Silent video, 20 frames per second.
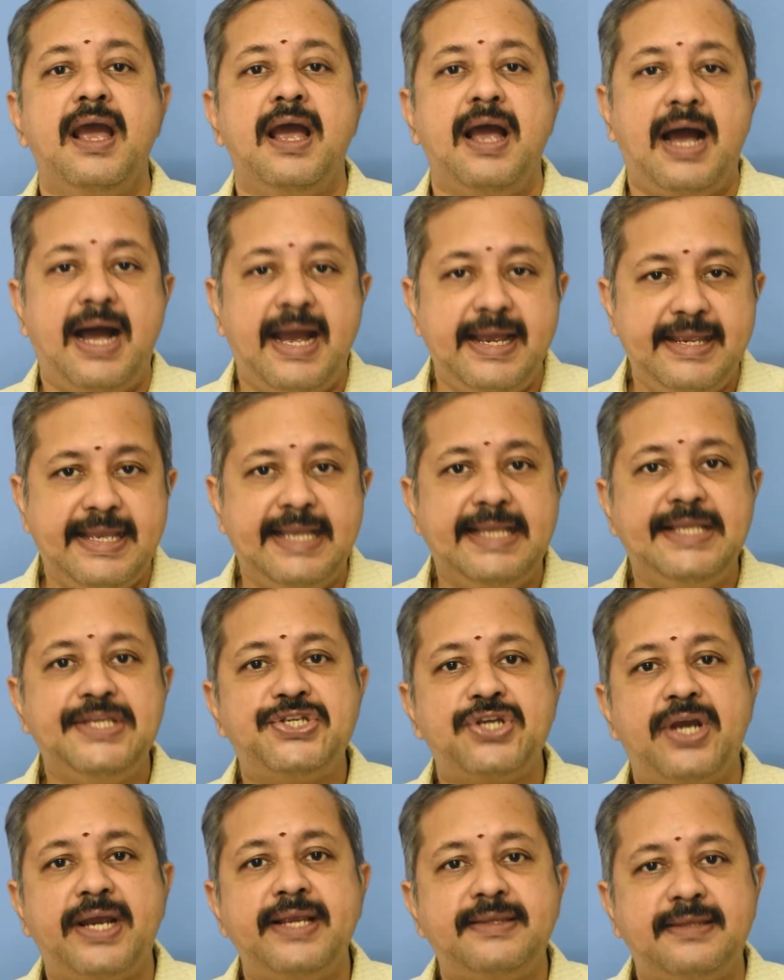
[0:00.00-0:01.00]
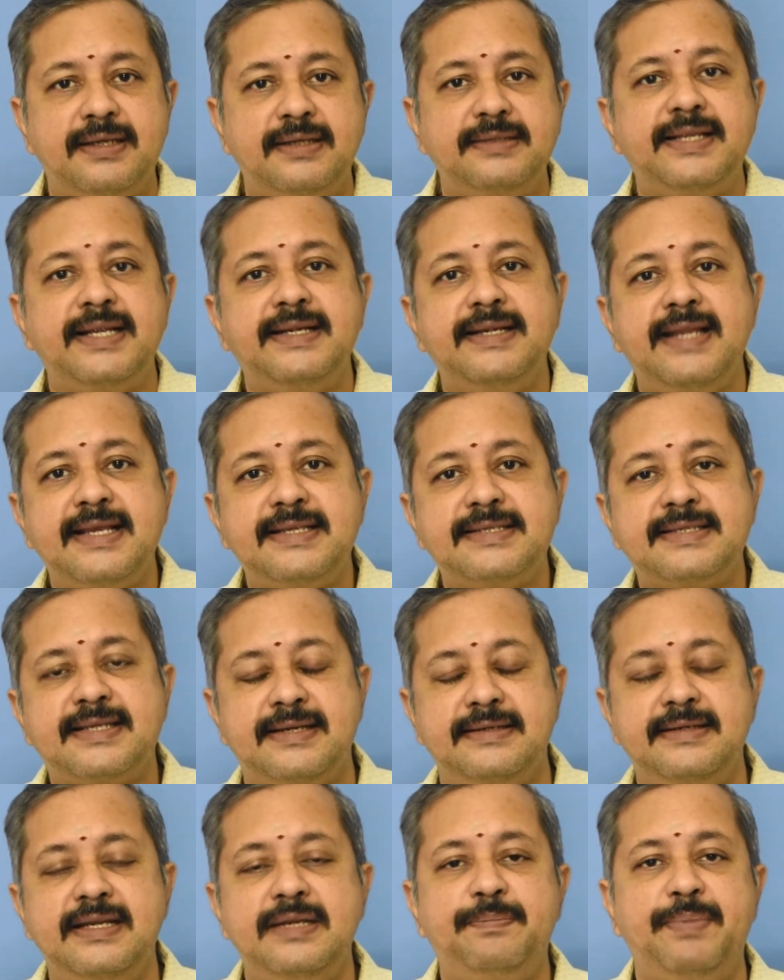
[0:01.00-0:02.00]
I enjoy 30 days
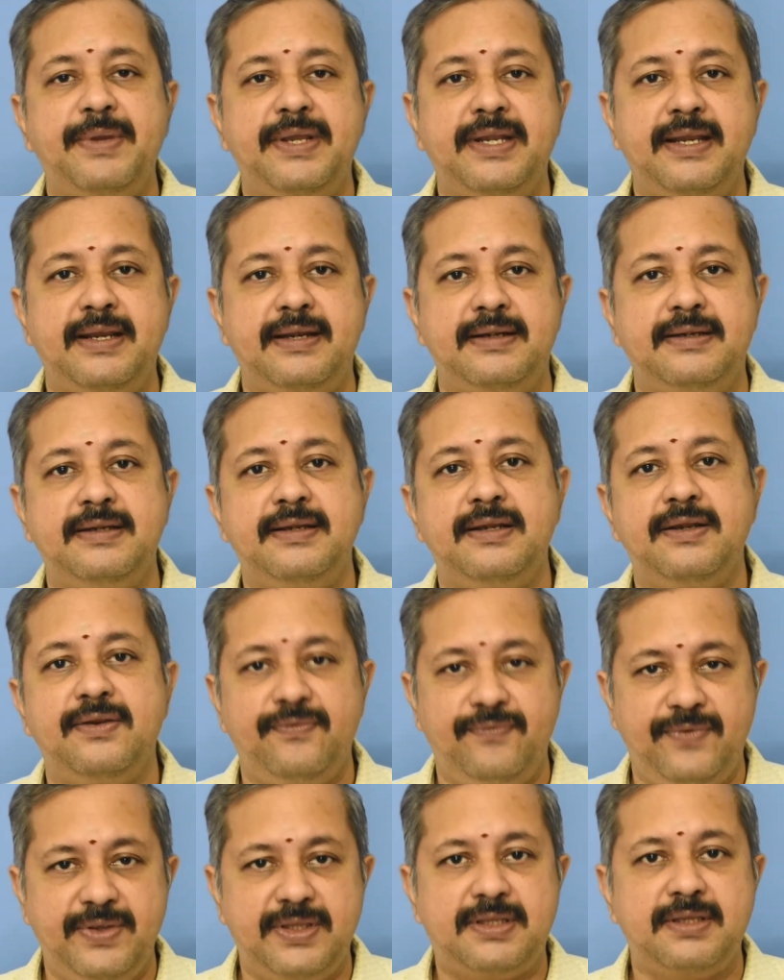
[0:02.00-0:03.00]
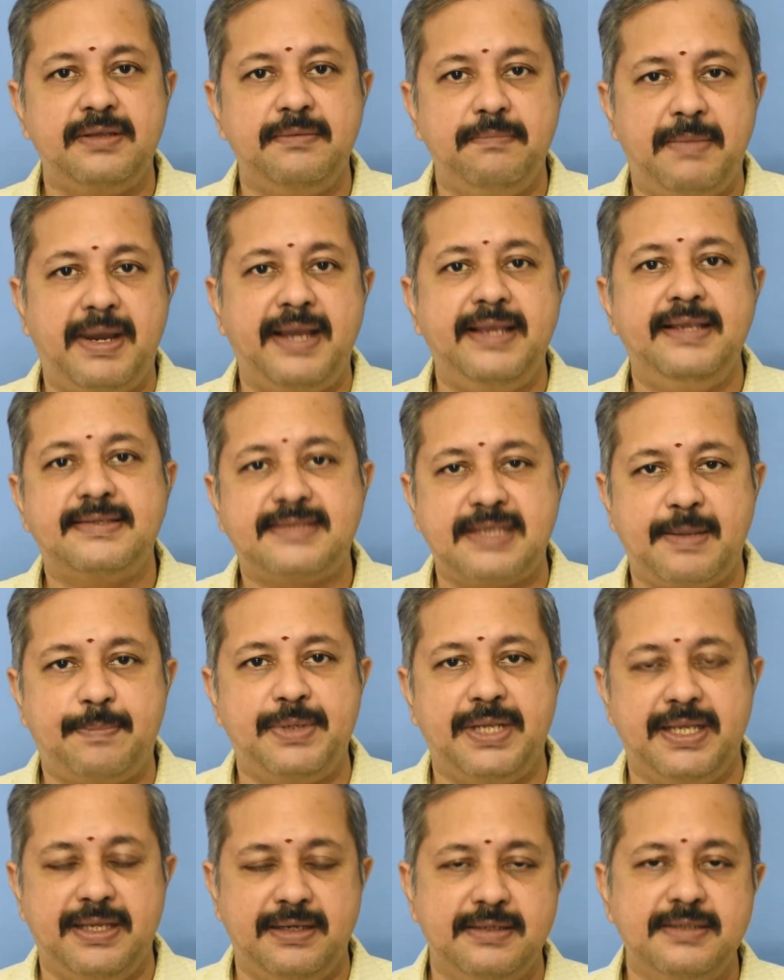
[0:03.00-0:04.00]
credit period with my
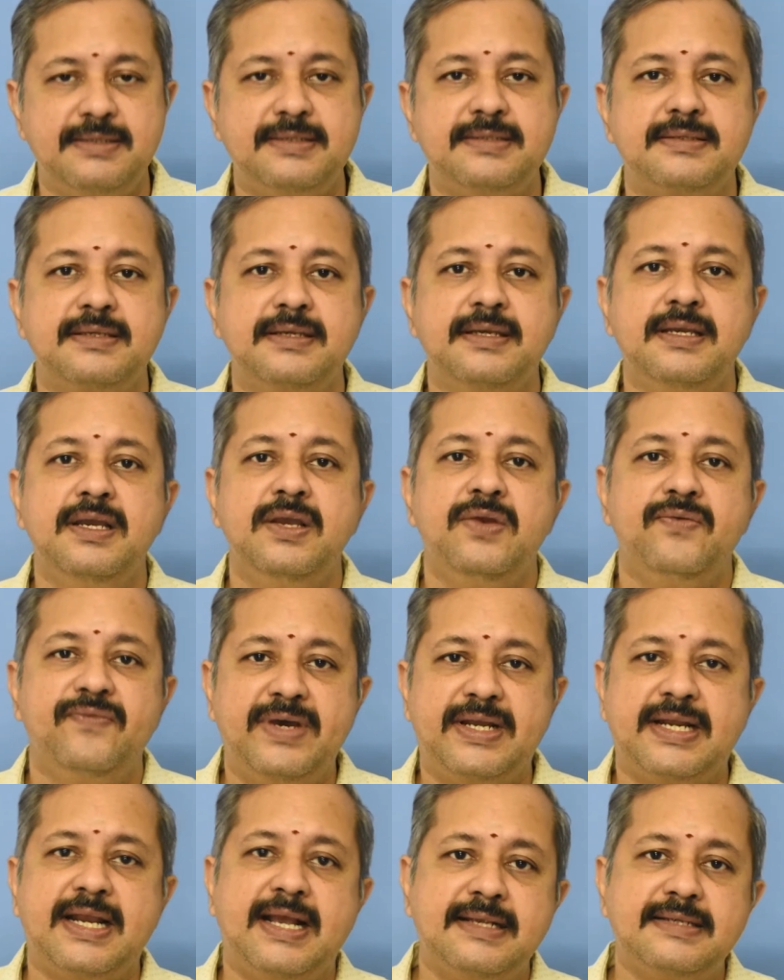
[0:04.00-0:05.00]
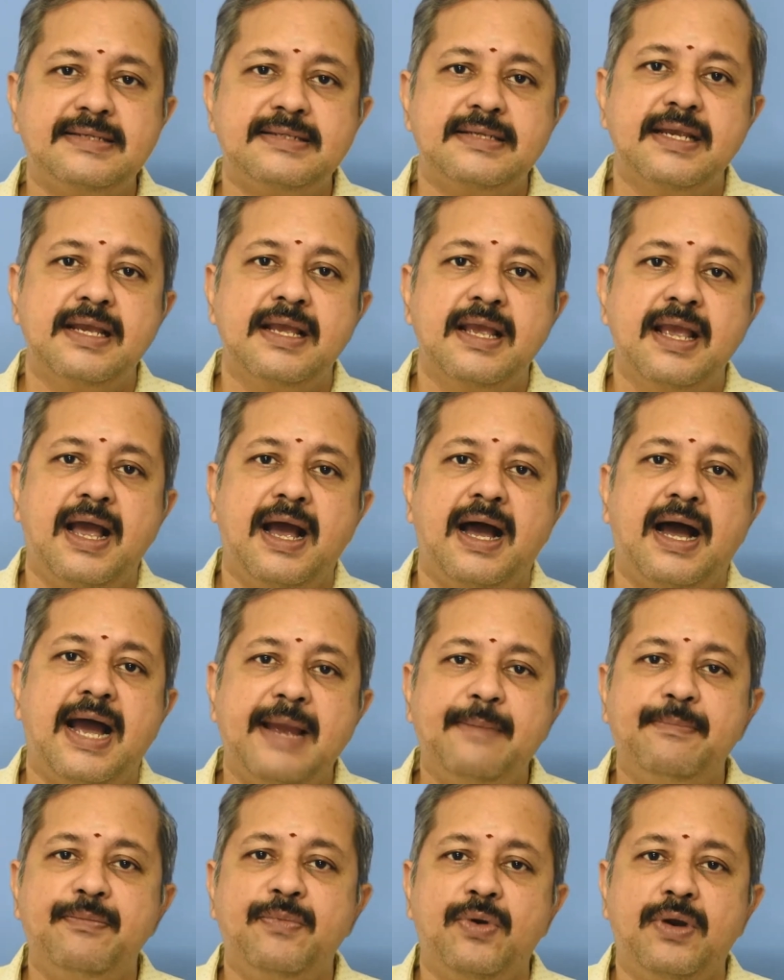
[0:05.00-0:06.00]
suppliers, whereas
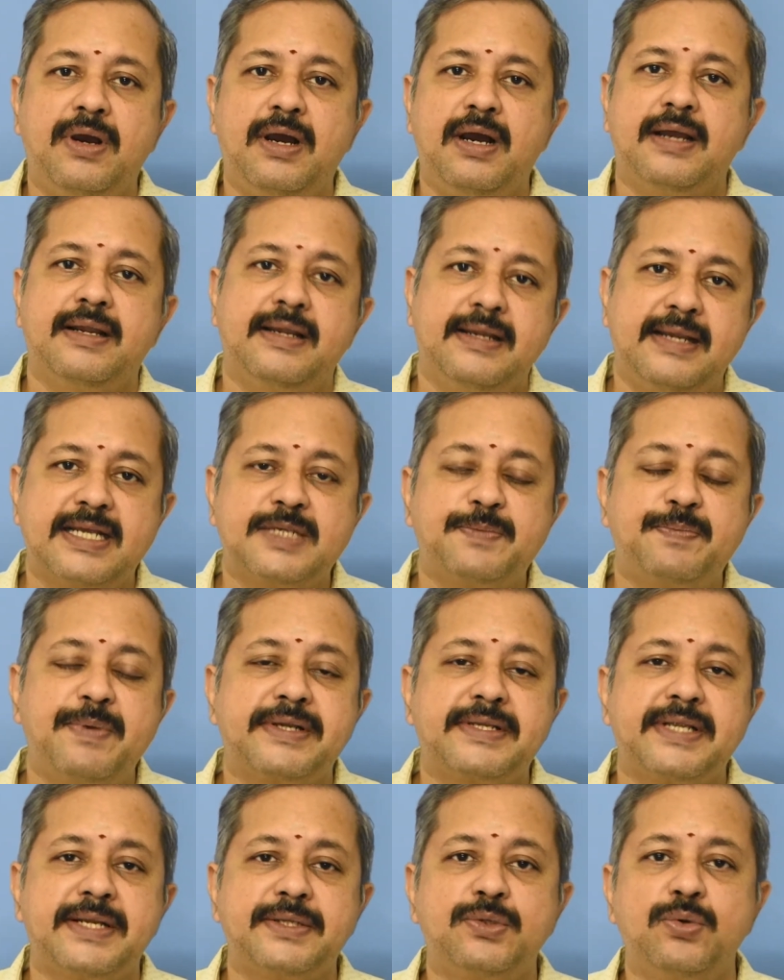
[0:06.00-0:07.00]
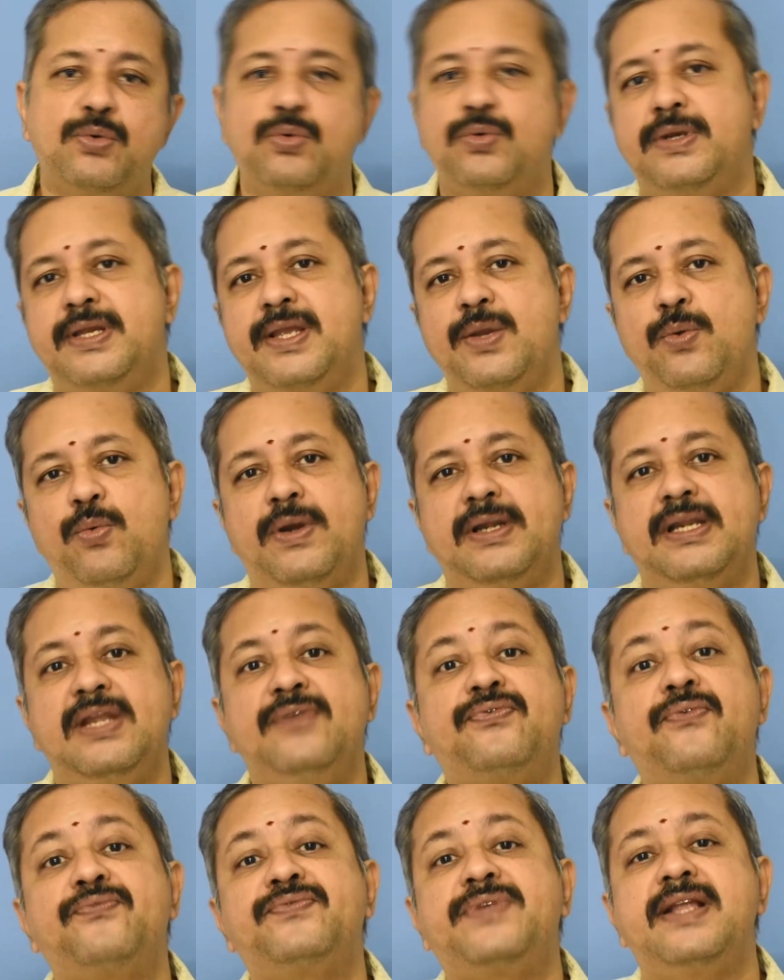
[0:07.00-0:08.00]
I'm expected to give only
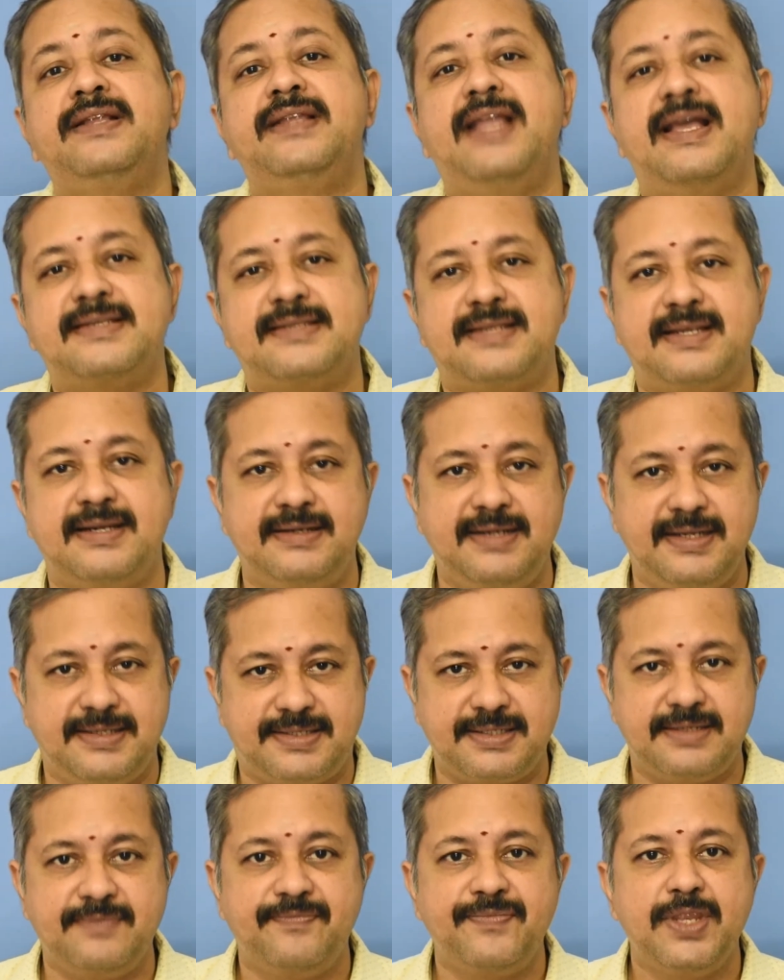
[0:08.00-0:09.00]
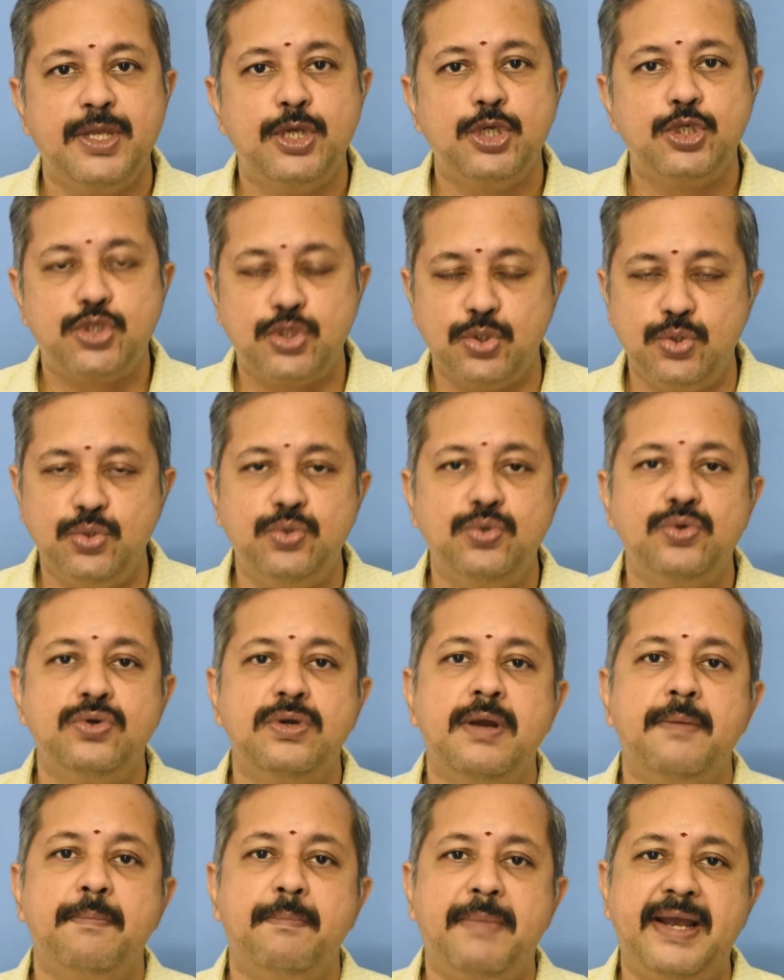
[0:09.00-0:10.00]
15 days credit to
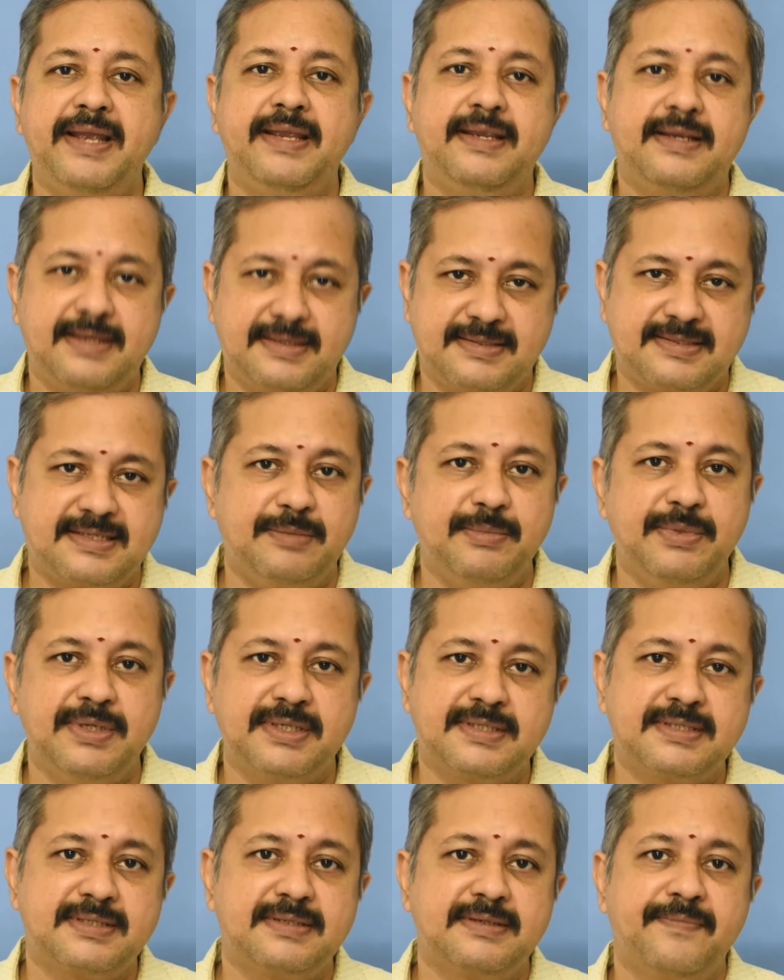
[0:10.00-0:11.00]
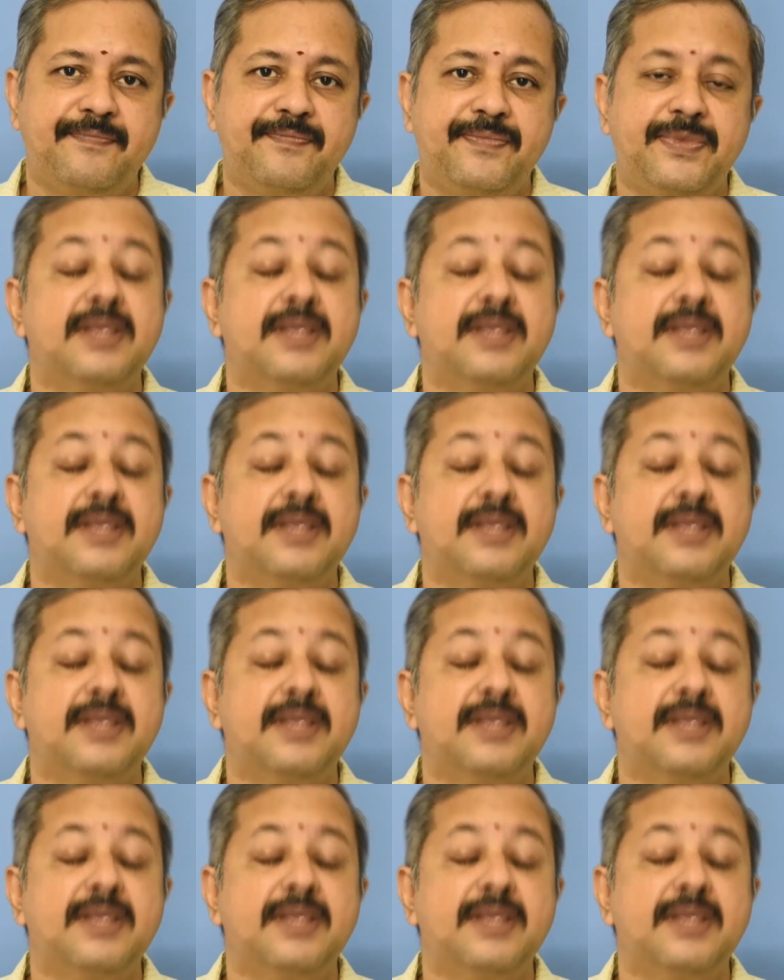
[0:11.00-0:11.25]
my customers.